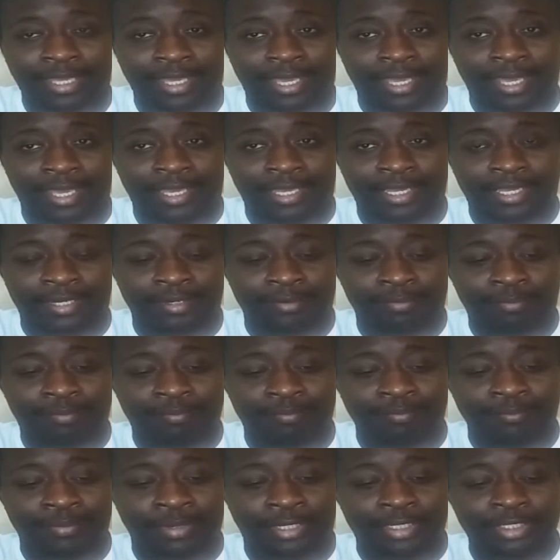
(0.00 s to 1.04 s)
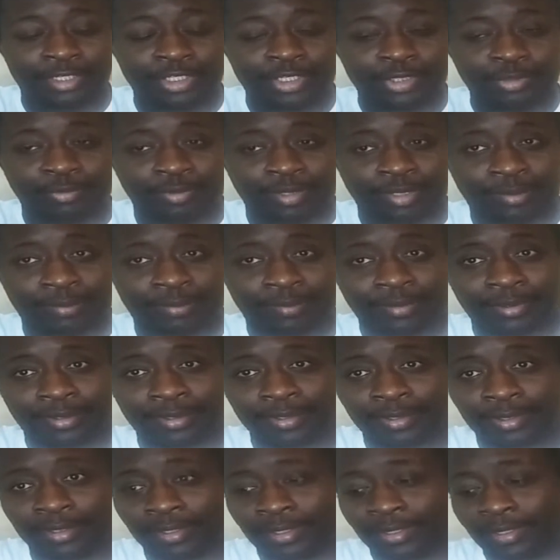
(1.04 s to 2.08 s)
and butter shrimp.
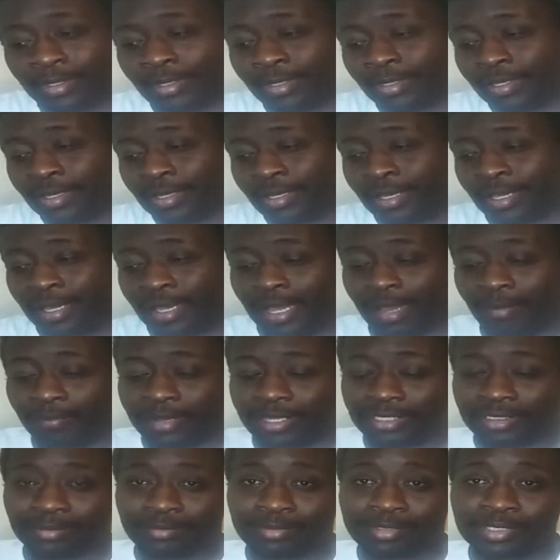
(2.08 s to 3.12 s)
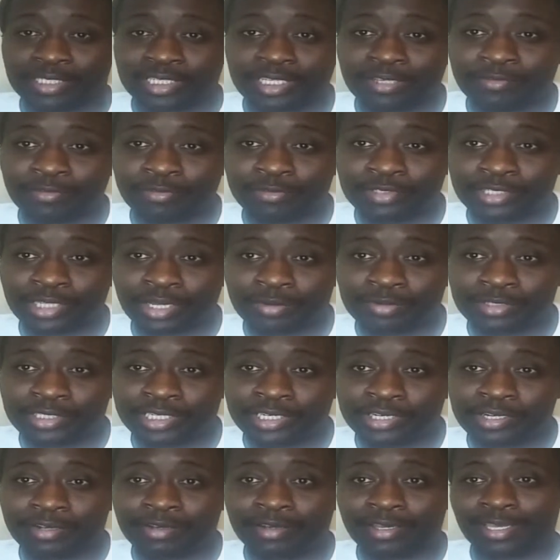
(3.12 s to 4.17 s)
I made some seafood sauce
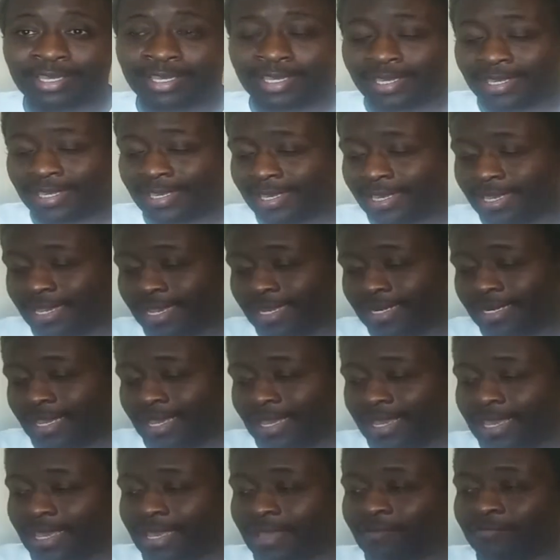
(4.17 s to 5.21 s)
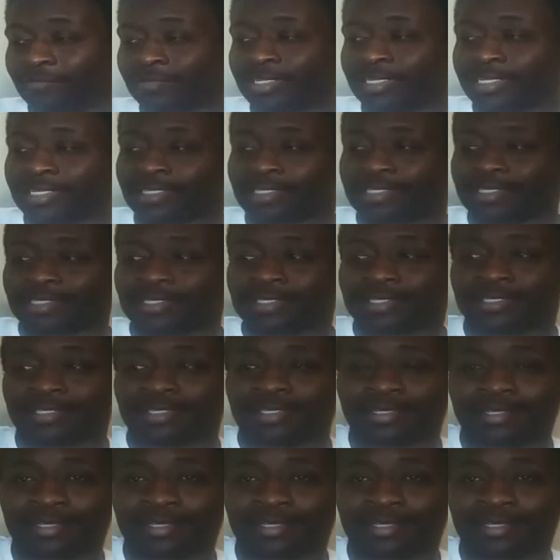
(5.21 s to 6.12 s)
here, and I have this